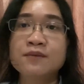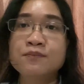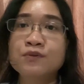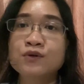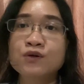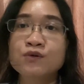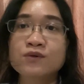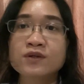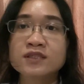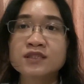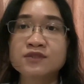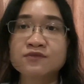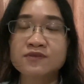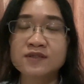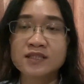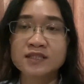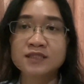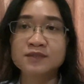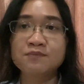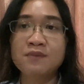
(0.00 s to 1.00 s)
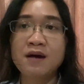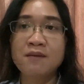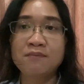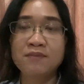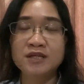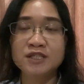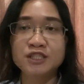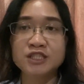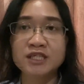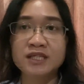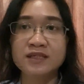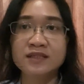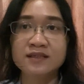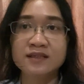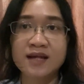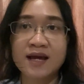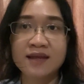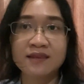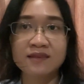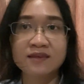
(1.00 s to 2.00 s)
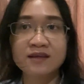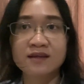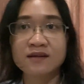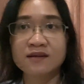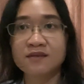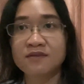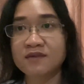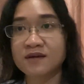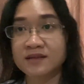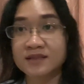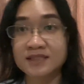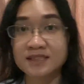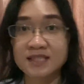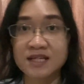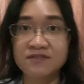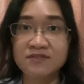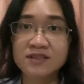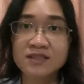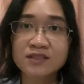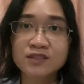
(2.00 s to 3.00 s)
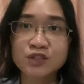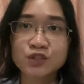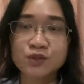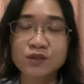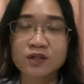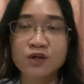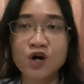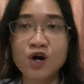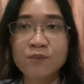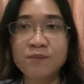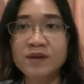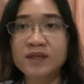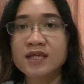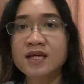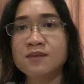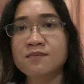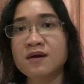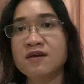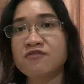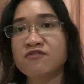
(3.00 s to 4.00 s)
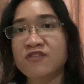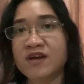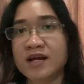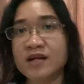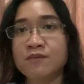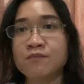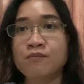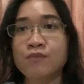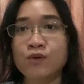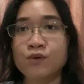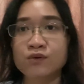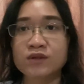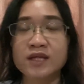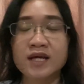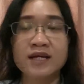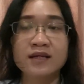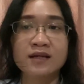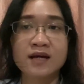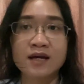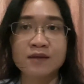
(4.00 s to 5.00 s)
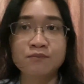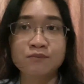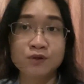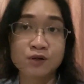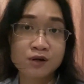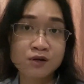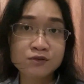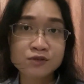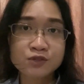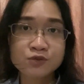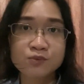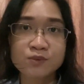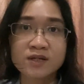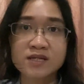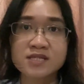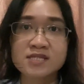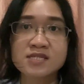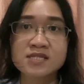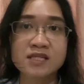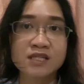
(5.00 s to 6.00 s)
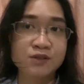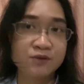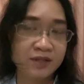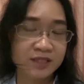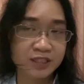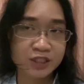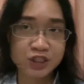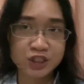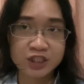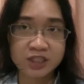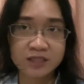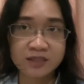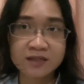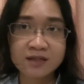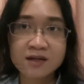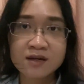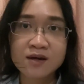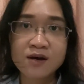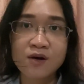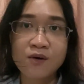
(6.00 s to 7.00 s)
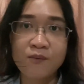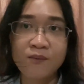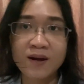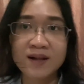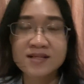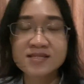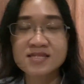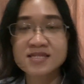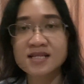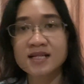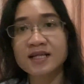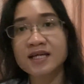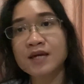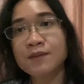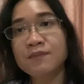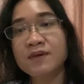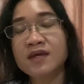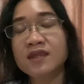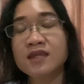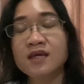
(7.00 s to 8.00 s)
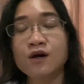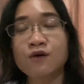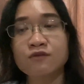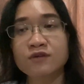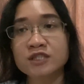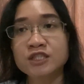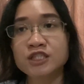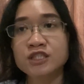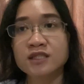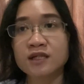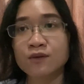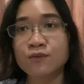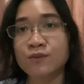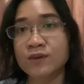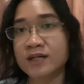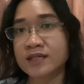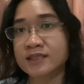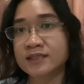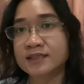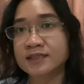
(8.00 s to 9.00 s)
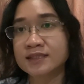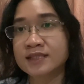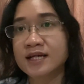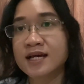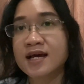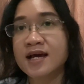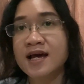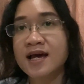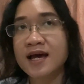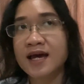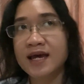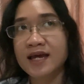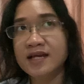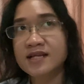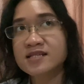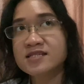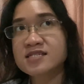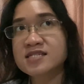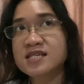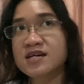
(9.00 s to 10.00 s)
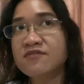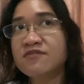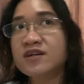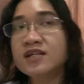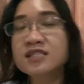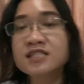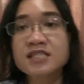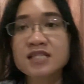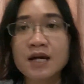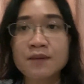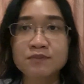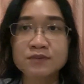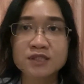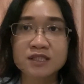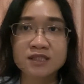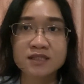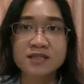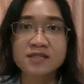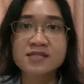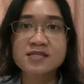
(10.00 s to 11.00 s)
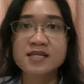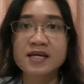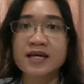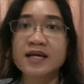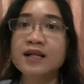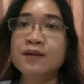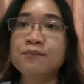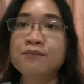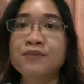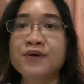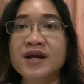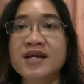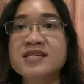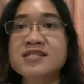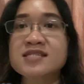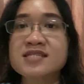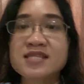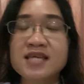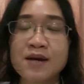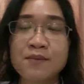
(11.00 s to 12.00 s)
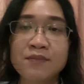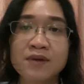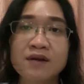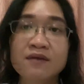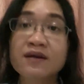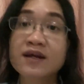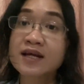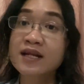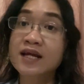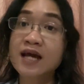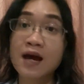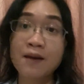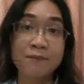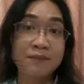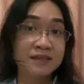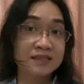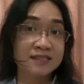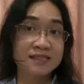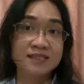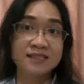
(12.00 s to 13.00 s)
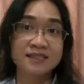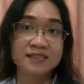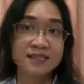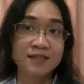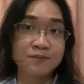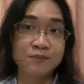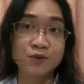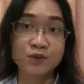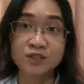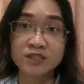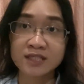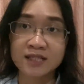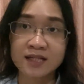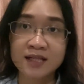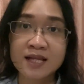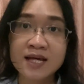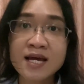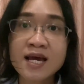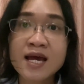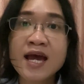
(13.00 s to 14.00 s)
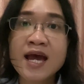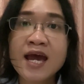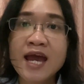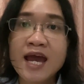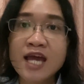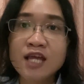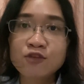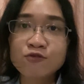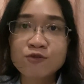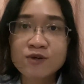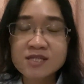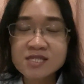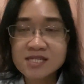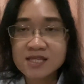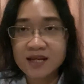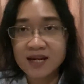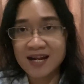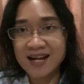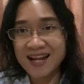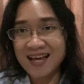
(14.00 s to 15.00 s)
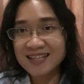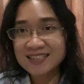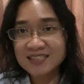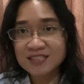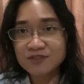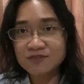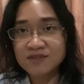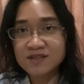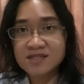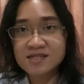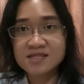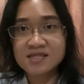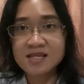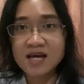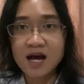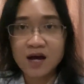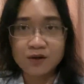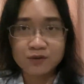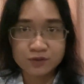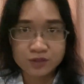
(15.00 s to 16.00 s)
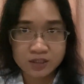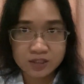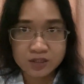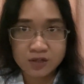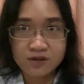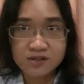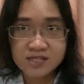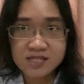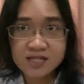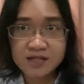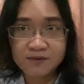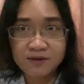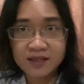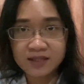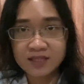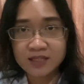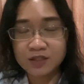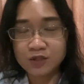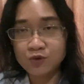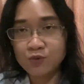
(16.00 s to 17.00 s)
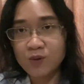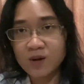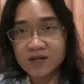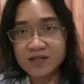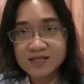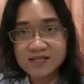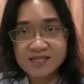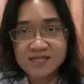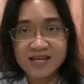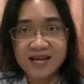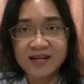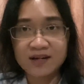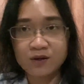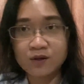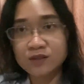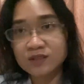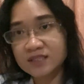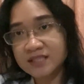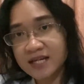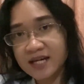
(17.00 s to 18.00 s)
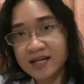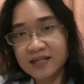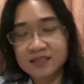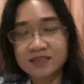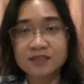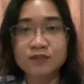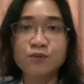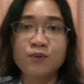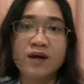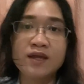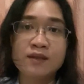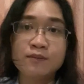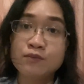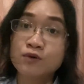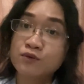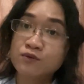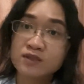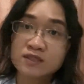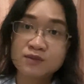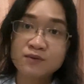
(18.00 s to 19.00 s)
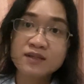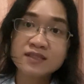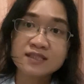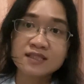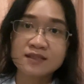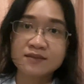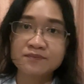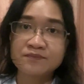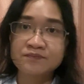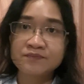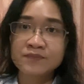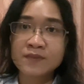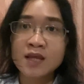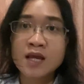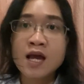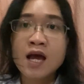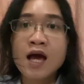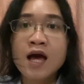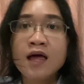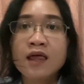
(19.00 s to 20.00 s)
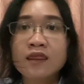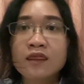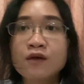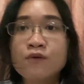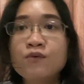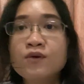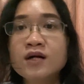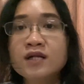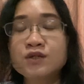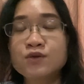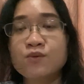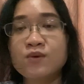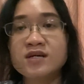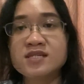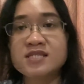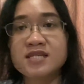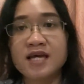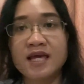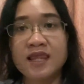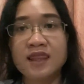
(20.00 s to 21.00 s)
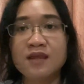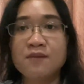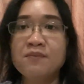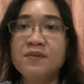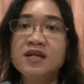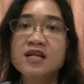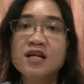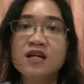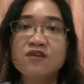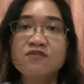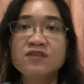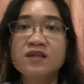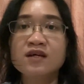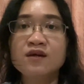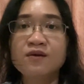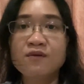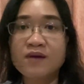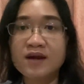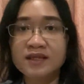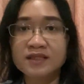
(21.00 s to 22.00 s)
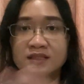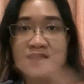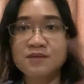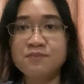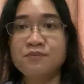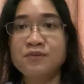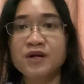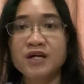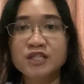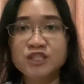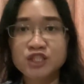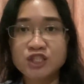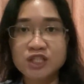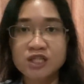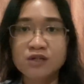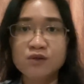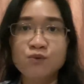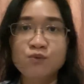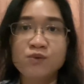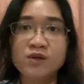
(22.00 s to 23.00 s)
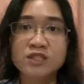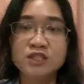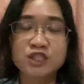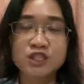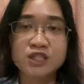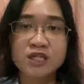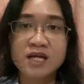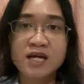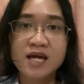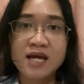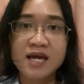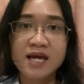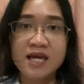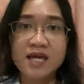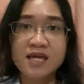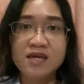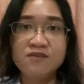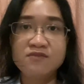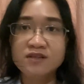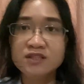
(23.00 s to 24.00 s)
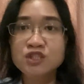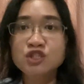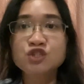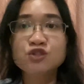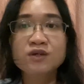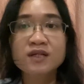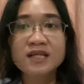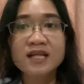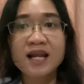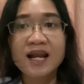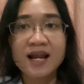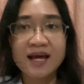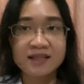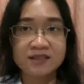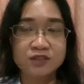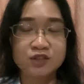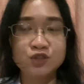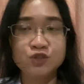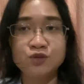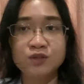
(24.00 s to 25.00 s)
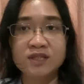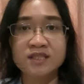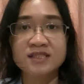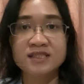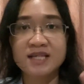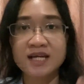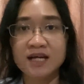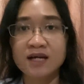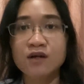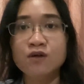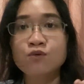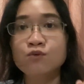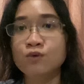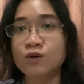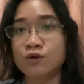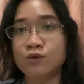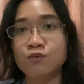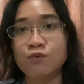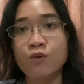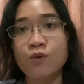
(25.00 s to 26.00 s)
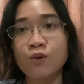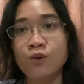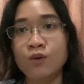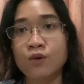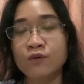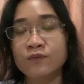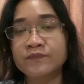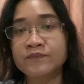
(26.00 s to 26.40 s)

book was first published in 1937, so the copy that my friend bought and I borrowed was the new edition, while still keeping the original words. In several chapters, Hill praised the American capitalistic model. It was relatively sound considering the nuance and context where the book was written. The world was in the middle of the Great Depression, which eventually led to the Second World War.